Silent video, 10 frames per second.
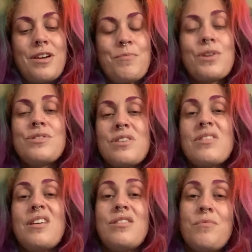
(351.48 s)
because
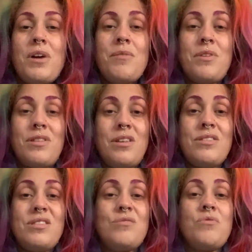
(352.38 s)
at the moment, and
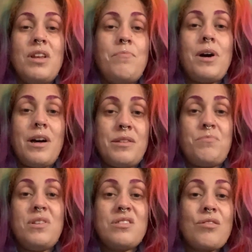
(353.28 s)
this is really bad,
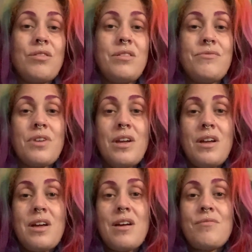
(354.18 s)
but it's kind of
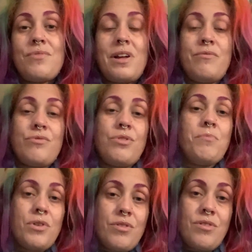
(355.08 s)
flavour of the
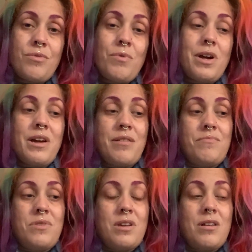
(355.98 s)
month where
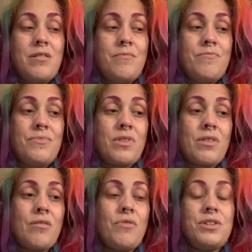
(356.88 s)

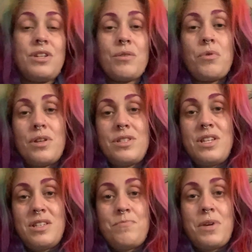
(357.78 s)
racial
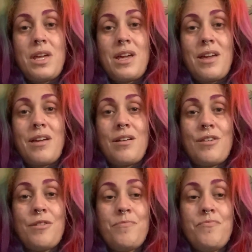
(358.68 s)
equality is being
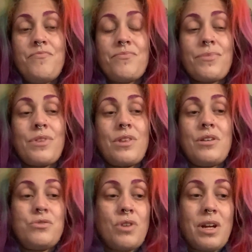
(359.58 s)

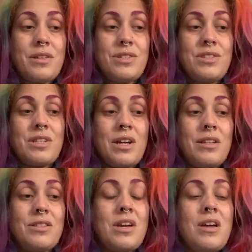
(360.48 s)
addressed,
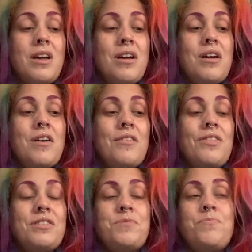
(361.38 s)
and
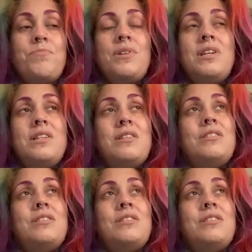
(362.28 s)
that's been needing